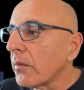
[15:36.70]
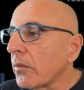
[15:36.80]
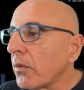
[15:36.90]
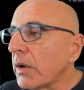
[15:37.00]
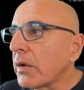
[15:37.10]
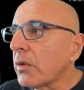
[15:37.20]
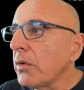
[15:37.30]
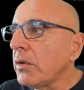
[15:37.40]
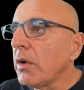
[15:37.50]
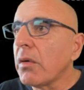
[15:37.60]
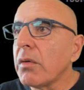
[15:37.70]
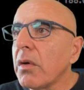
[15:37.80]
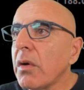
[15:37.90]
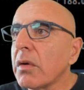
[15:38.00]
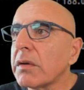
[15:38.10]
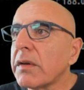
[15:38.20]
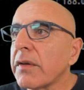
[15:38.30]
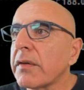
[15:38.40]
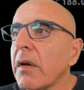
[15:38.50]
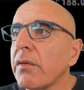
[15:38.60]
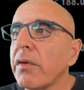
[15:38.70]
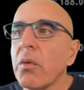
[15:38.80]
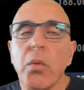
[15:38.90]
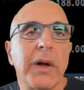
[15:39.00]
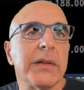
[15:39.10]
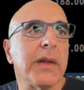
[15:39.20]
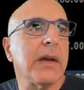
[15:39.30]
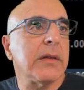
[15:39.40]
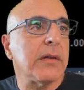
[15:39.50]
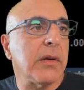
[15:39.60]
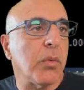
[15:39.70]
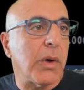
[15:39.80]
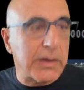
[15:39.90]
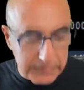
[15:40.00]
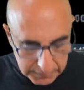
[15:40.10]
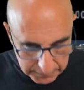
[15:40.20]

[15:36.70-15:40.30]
We could go long Tesla over 191.